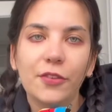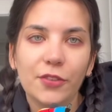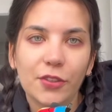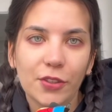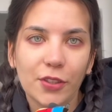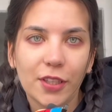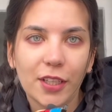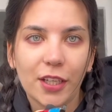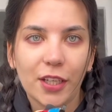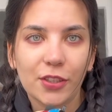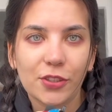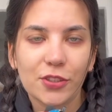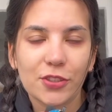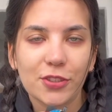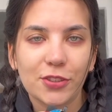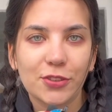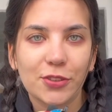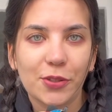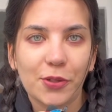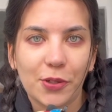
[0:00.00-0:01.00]
you're new here, I
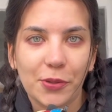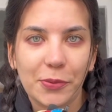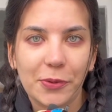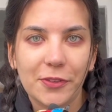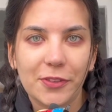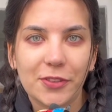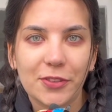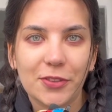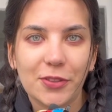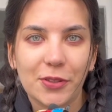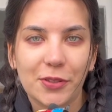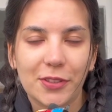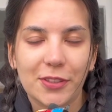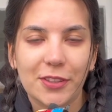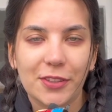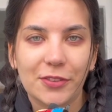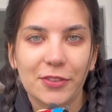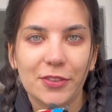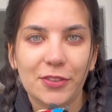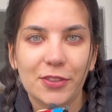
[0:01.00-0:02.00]
usually do horror reviews, horror
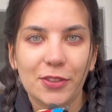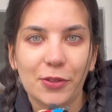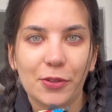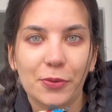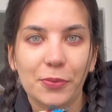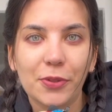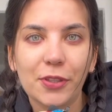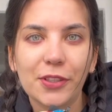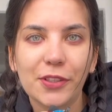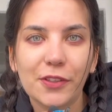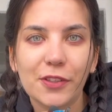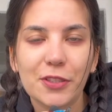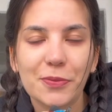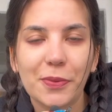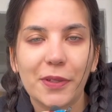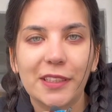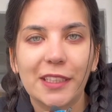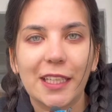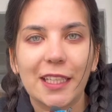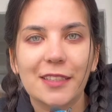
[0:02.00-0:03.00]
series, and horror book reviews,
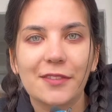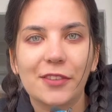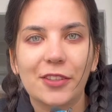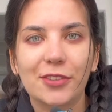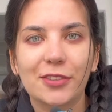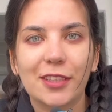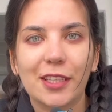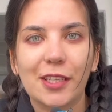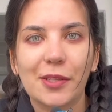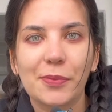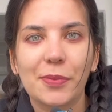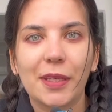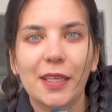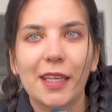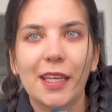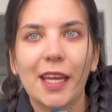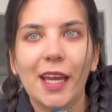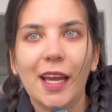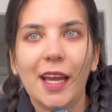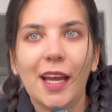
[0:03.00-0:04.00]
but today's video is going to
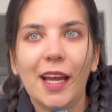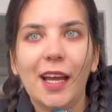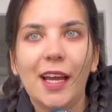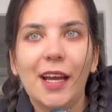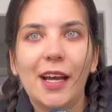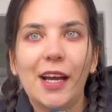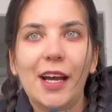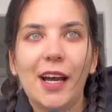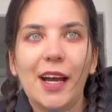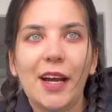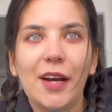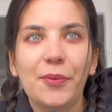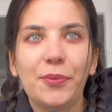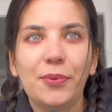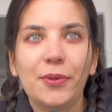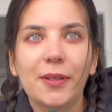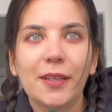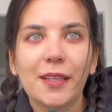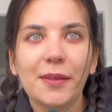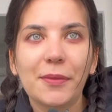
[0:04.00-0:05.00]
be
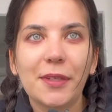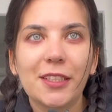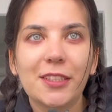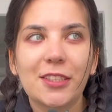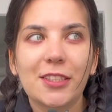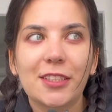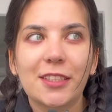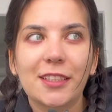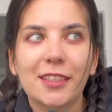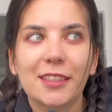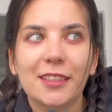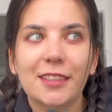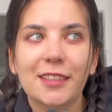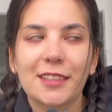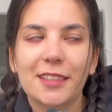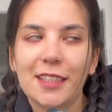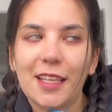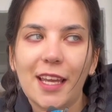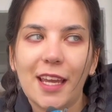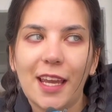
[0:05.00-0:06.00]
pretty much the
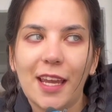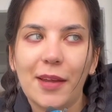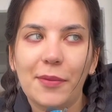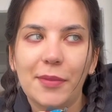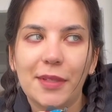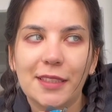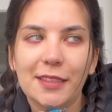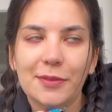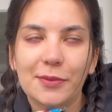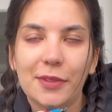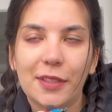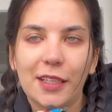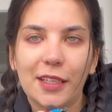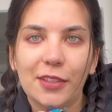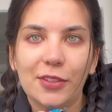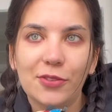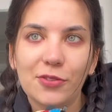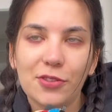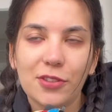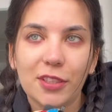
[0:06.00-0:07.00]
same as what I
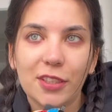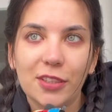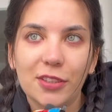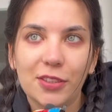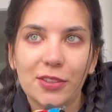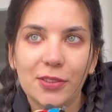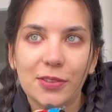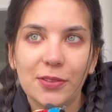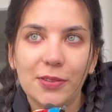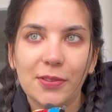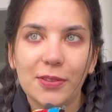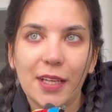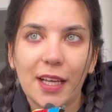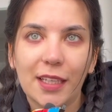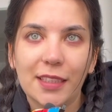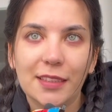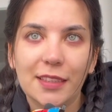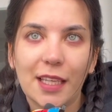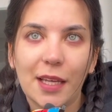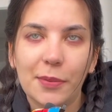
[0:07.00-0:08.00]
usually do,
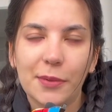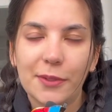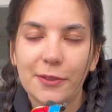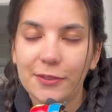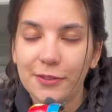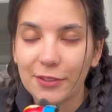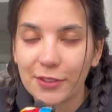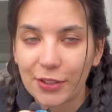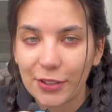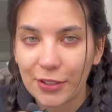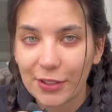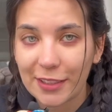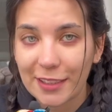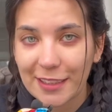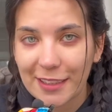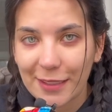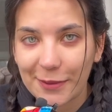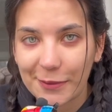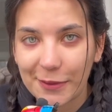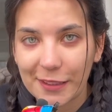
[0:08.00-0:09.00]
except
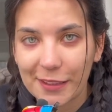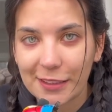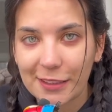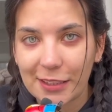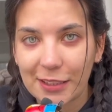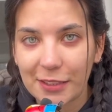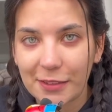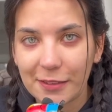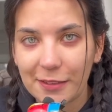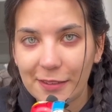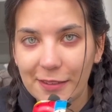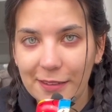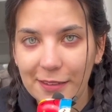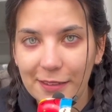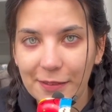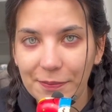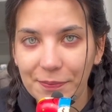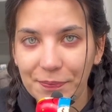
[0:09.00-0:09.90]
first I wanted to